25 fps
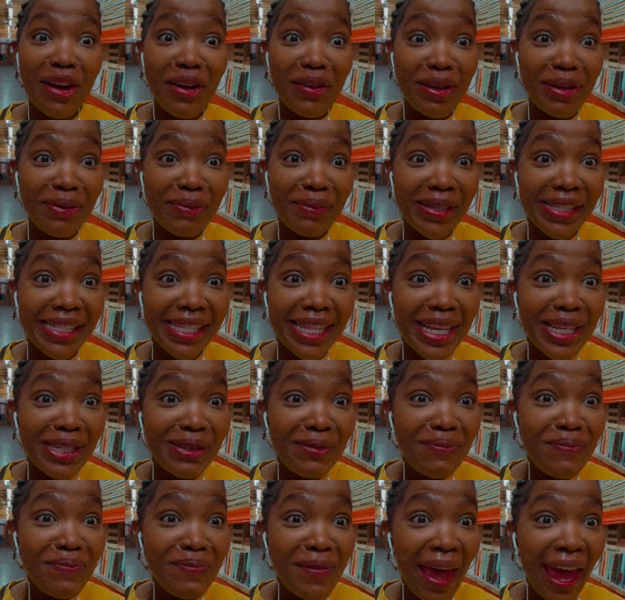know it was
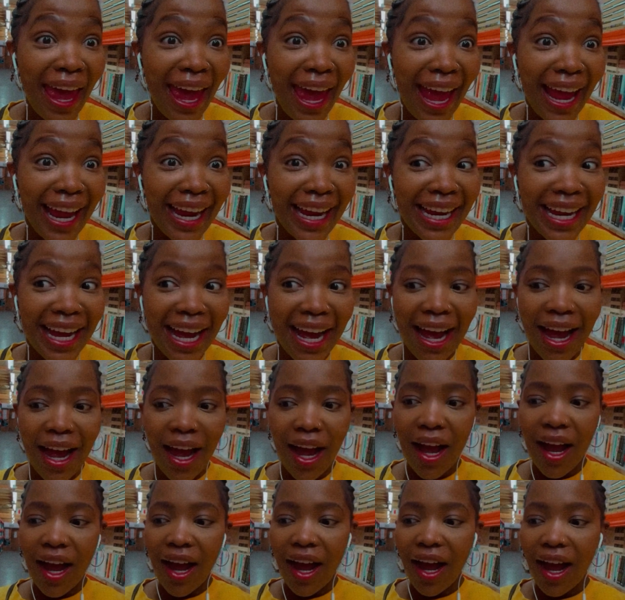this big.
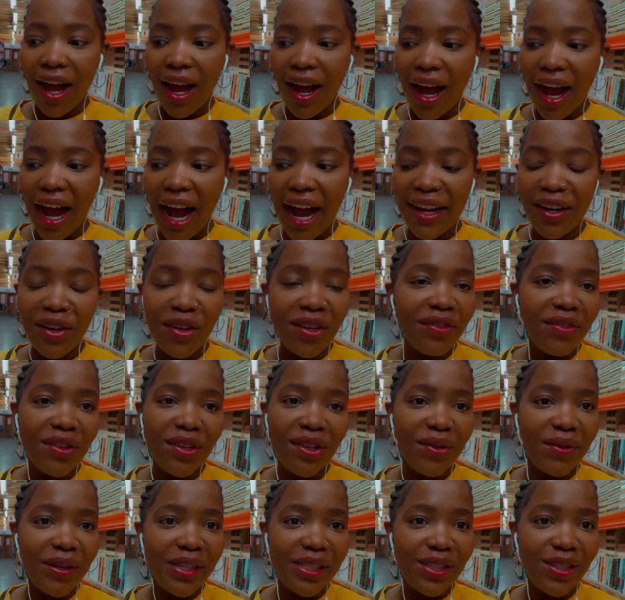I don't even
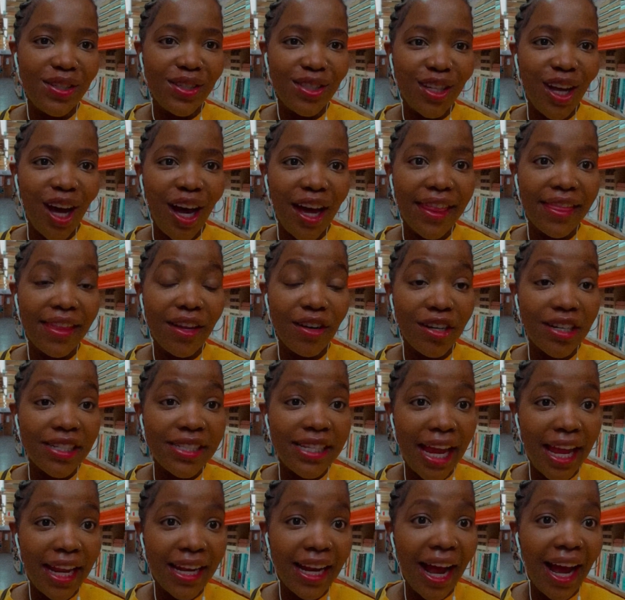know where to start. There are
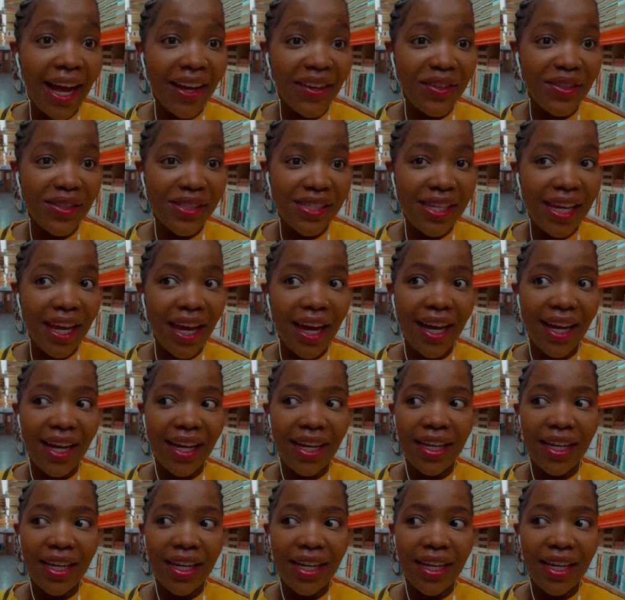10 aisles here.